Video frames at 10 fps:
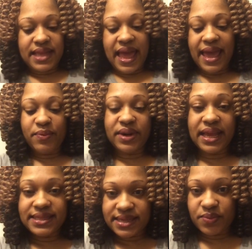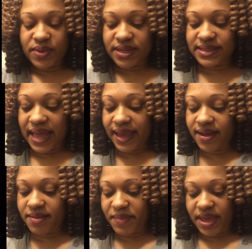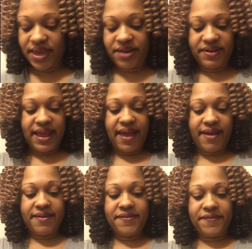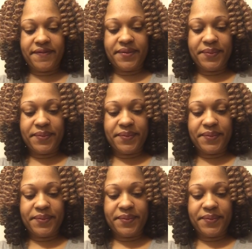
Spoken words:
what I did was I cut my hair in half.